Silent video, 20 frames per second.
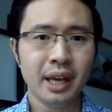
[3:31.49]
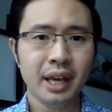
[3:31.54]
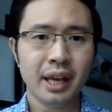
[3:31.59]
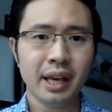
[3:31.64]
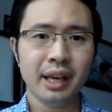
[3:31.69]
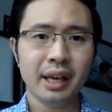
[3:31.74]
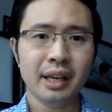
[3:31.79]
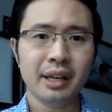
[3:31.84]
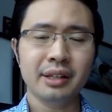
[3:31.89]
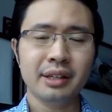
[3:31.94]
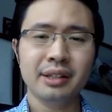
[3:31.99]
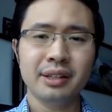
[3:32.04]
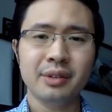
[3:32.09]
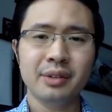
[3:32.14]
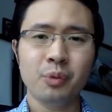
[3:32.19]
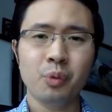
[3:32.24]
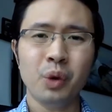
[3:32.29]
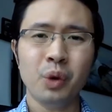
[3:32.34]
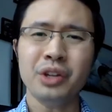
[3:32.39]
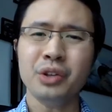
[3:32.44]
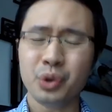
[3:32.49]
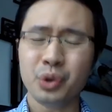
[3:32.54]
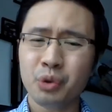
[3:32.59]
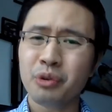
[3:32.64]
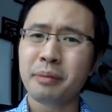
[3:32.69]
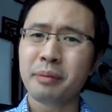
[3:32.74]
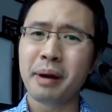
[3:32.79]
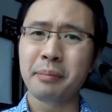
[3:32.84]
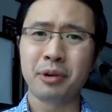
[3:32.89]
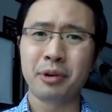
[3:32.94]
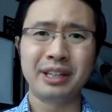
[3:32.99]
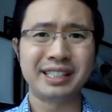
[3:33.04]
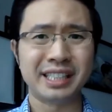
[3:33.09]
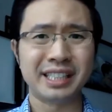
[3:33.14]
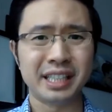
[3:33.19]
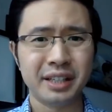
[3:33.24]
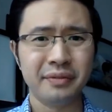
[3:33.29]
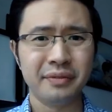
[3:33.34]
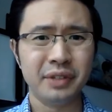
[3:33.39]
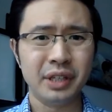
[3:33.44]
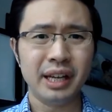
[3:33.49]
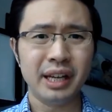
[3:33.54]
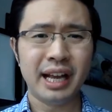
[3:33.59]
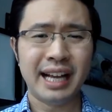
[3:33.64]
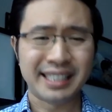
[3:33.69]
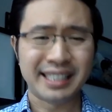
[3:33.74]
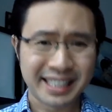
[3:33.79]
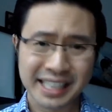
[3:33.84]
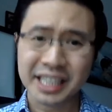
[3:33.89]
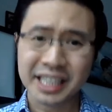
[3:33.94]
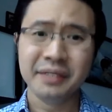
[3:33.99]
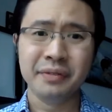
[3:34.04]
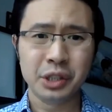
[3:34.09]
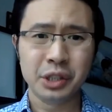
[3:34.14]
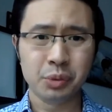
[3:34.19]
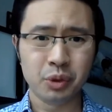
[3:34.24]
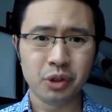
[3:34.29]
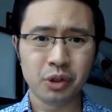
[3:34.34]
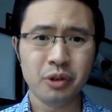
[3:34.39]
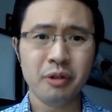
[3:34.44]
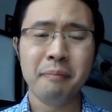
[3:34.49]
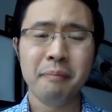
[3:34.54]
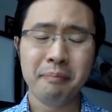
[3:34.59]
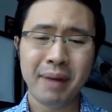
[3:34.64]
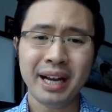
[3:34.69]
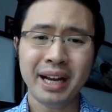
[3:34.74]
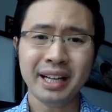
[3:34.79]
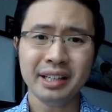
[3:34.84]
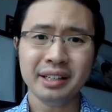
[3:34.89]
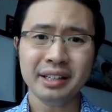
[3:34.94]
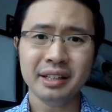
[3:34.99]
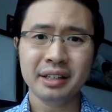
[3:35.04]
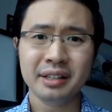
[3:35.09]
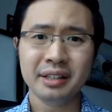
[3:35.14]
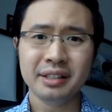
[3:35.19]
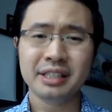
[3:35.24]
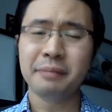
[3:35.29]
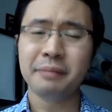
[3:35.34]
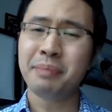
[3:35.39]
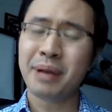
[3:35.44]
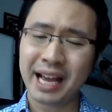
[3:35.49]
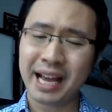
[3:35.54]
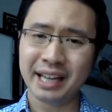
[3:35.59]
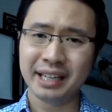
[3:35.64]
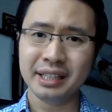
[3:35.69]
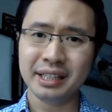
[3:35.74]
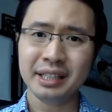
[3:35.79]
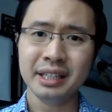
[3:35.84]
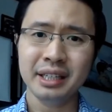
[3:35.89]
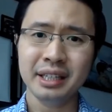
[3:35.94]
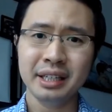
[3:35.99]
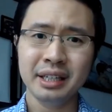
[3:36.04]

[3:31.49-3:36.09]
And what you remember as an individual might depend,